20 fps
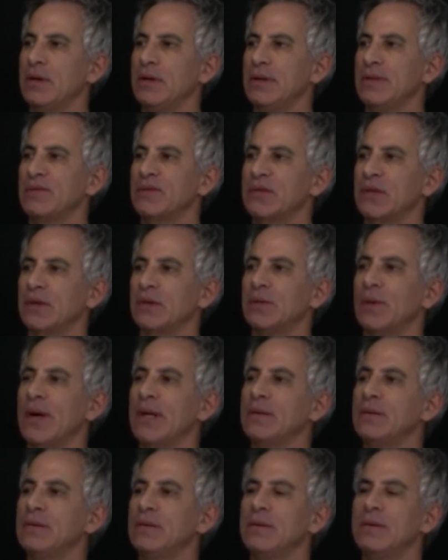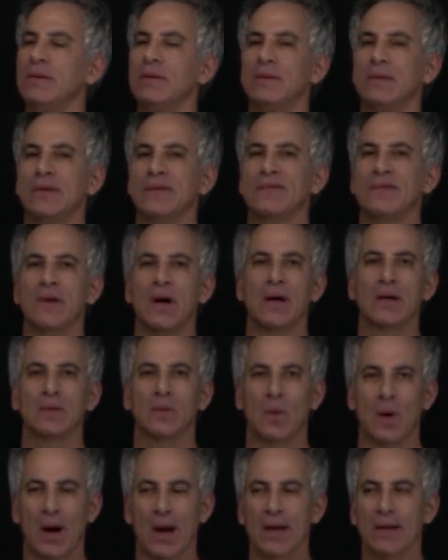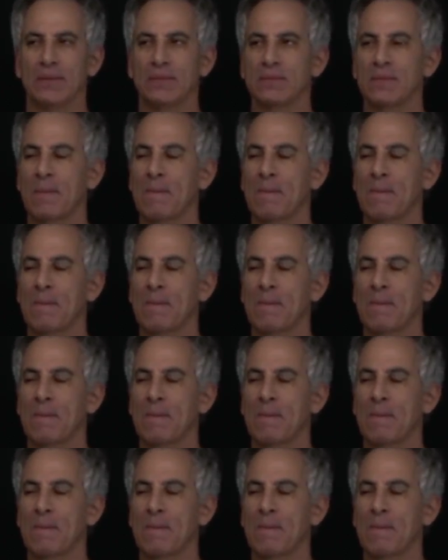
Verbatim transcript: If so, when? If not, why?